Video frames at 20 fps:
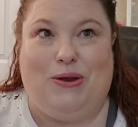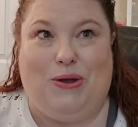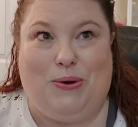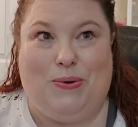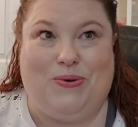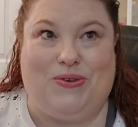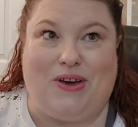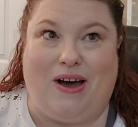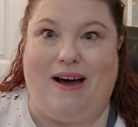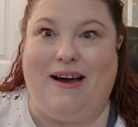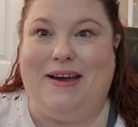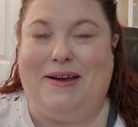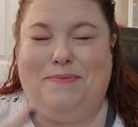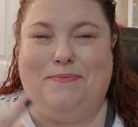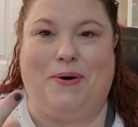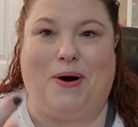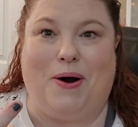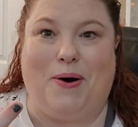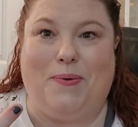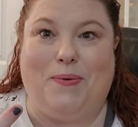you saw
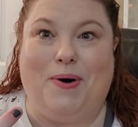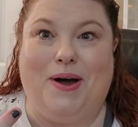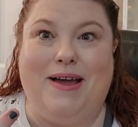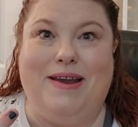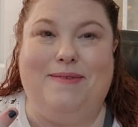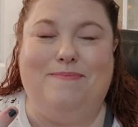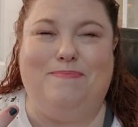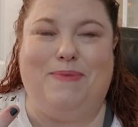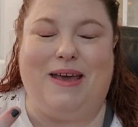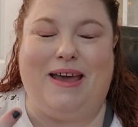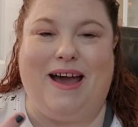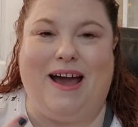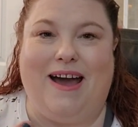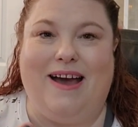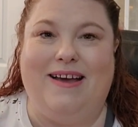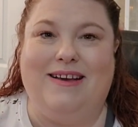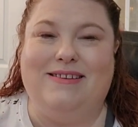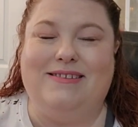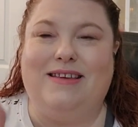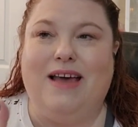in part one
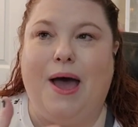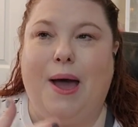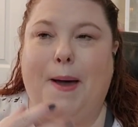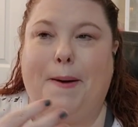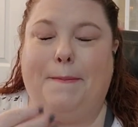because